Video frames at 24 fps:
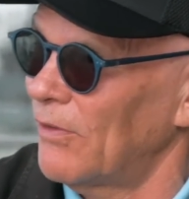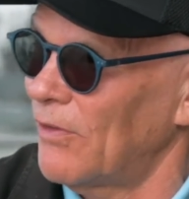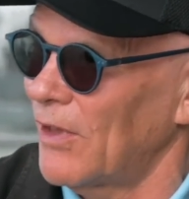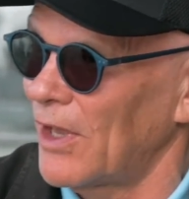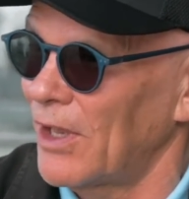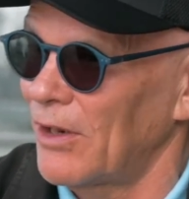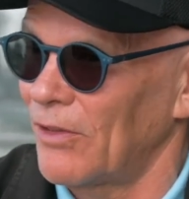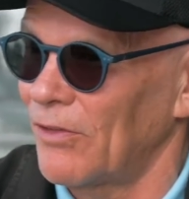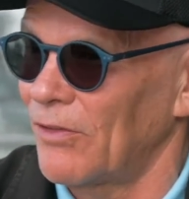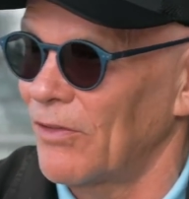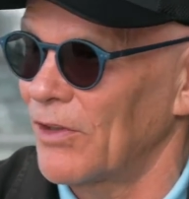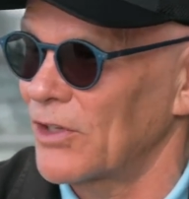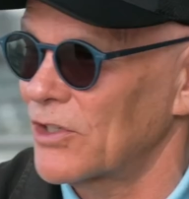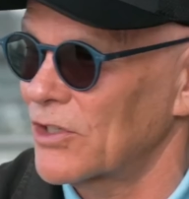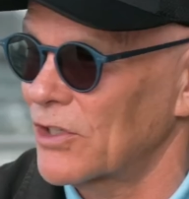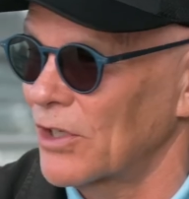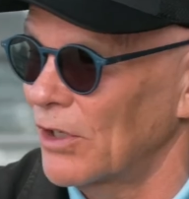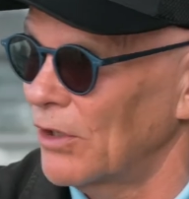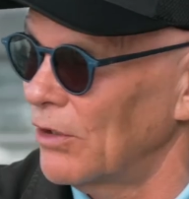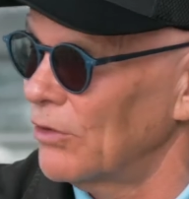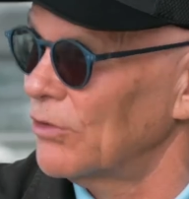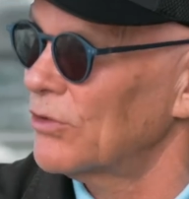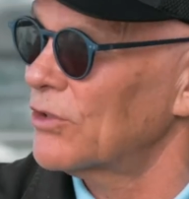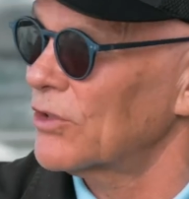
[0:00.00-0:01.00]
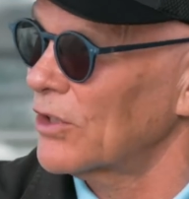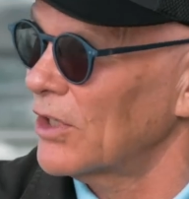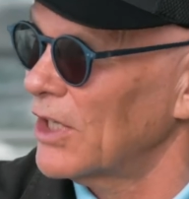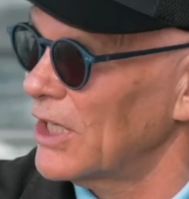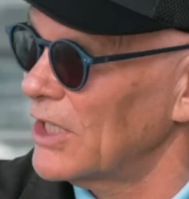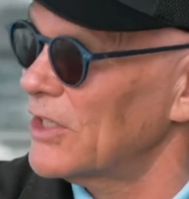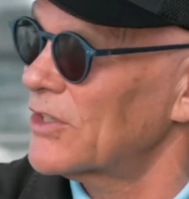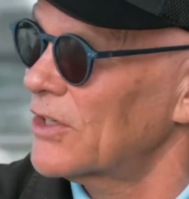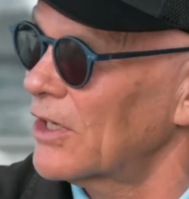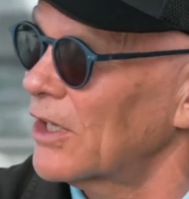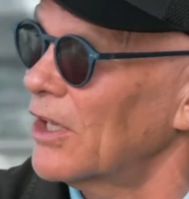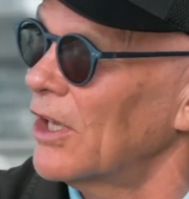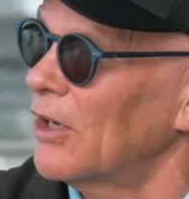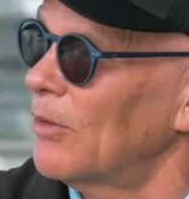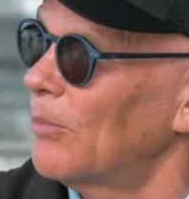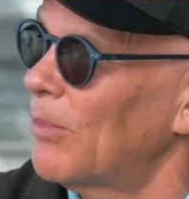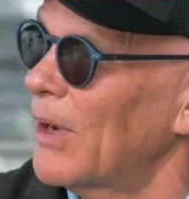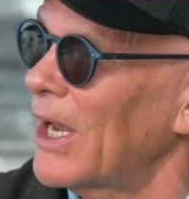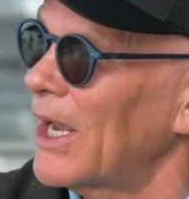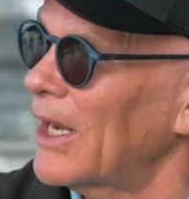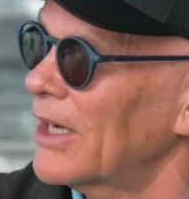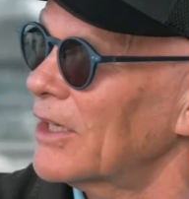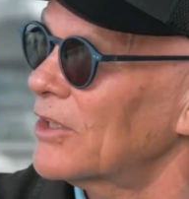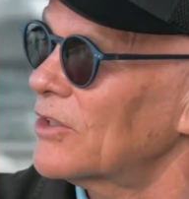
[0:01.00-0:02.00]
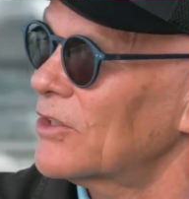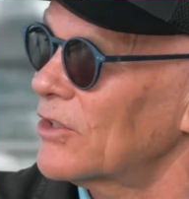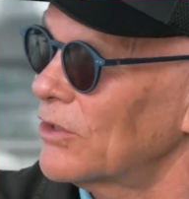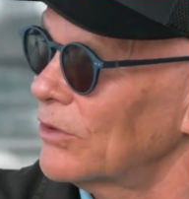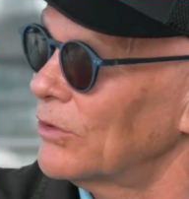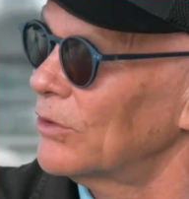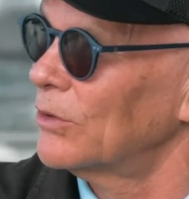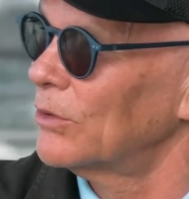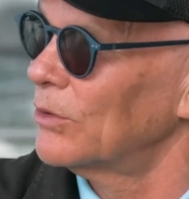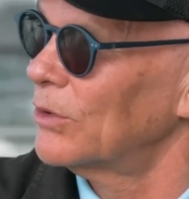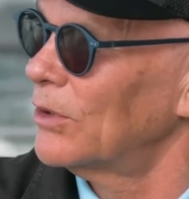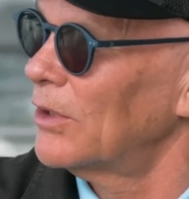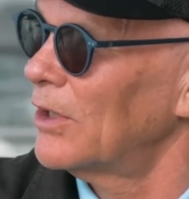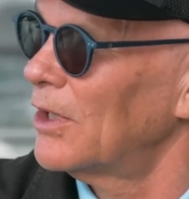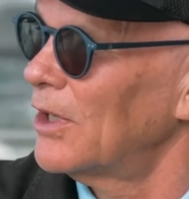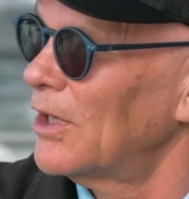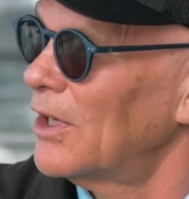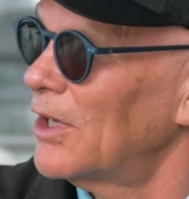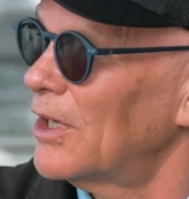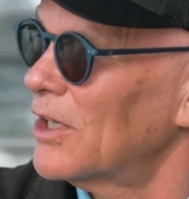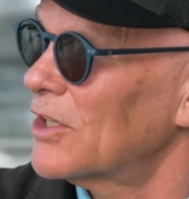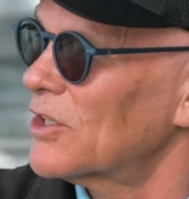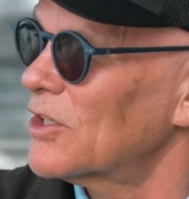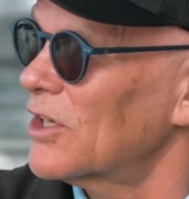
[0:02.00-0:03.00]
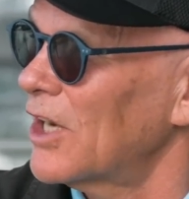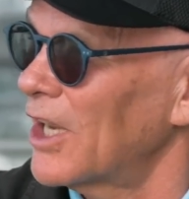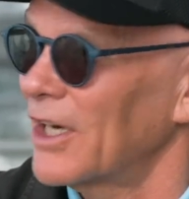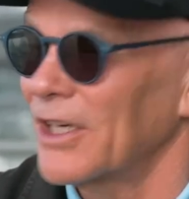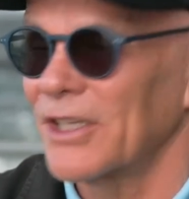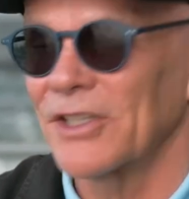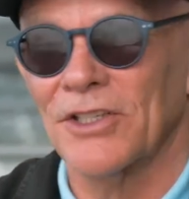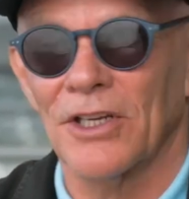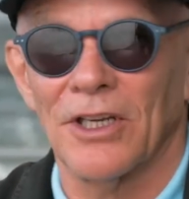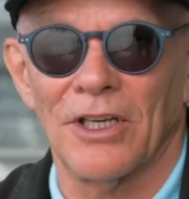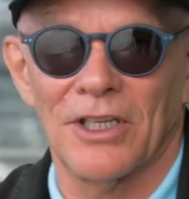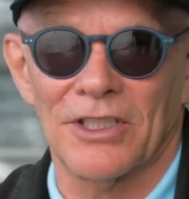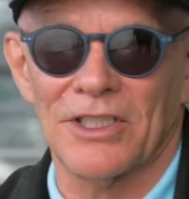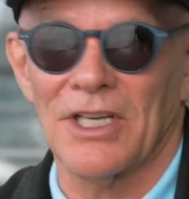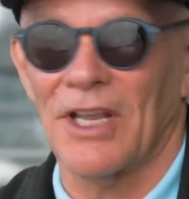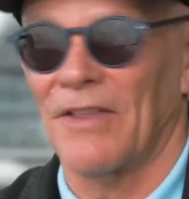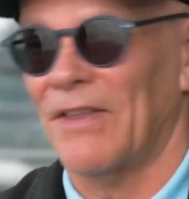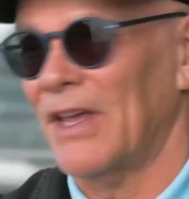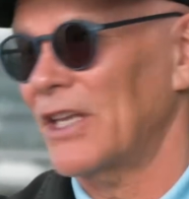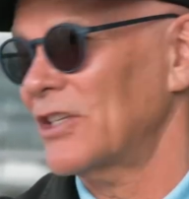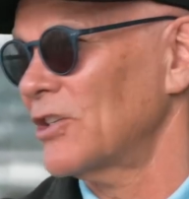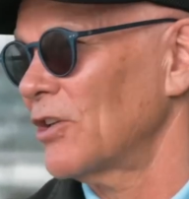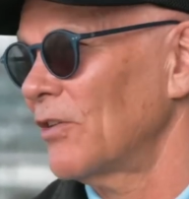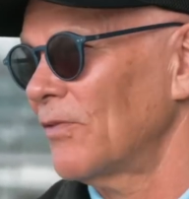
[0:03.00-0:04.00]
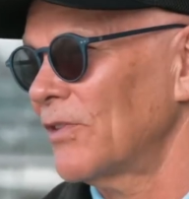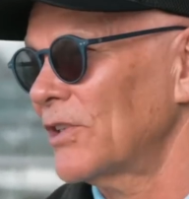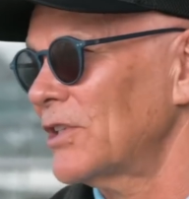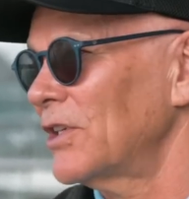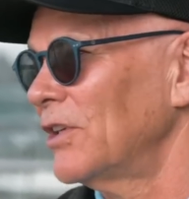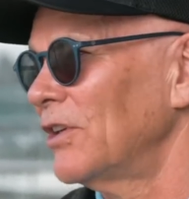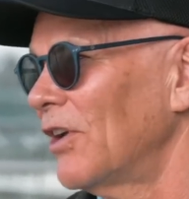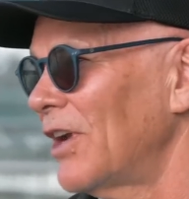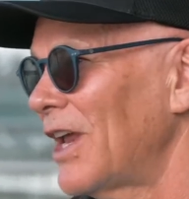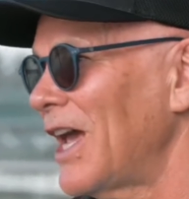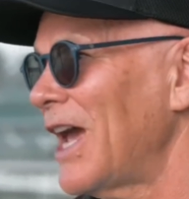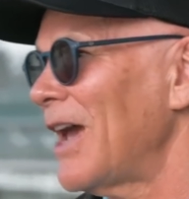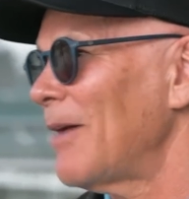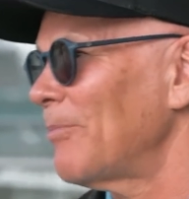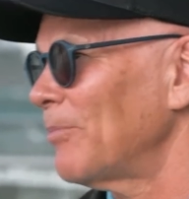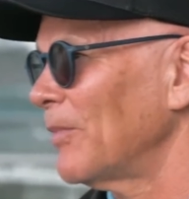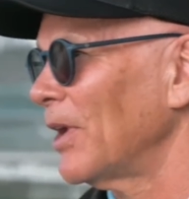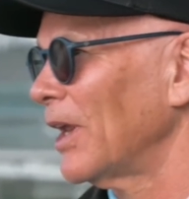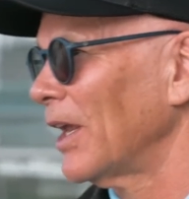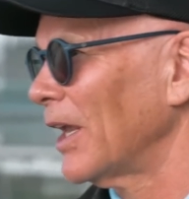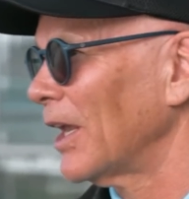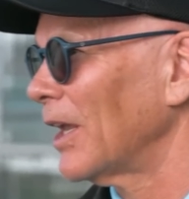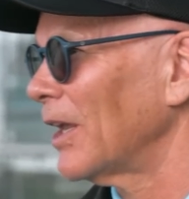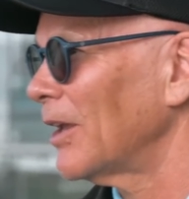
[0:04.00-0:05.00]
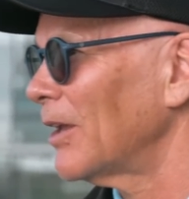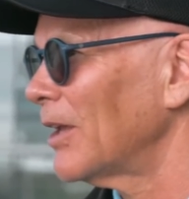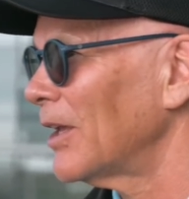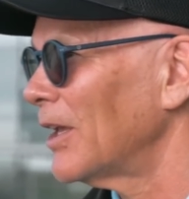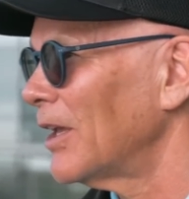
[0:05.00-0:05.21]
that the solution is to go back to sliding skirts. Now, that's obviously not happening